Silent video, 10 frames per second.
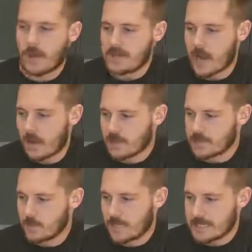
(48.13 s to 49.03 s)
right now,
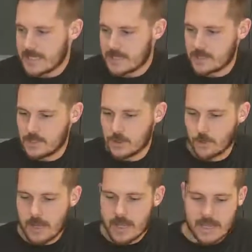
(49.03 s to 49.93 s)
actually what I need to
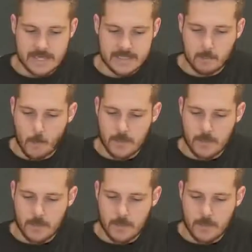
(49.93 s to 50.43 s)
do is I'm